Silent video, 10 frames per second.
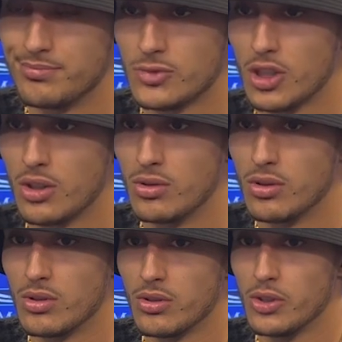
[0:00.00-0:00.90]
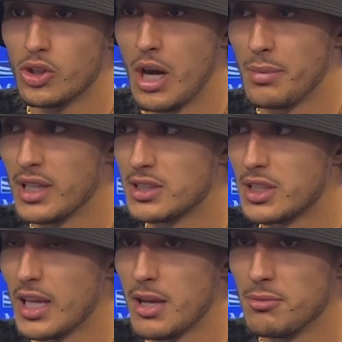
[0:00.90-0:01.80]
So coming into
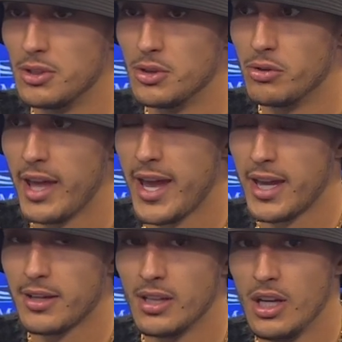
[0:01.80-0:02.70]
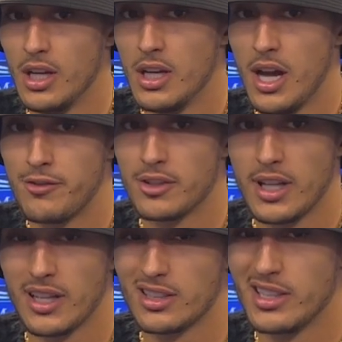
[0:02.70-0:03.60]
the game, we knew that. I feel
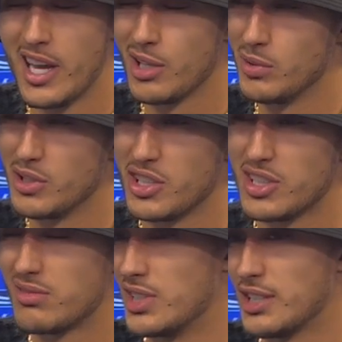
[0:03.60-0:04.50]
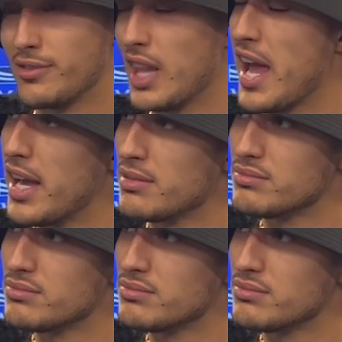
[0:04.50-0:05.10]
like tonight we were just flat.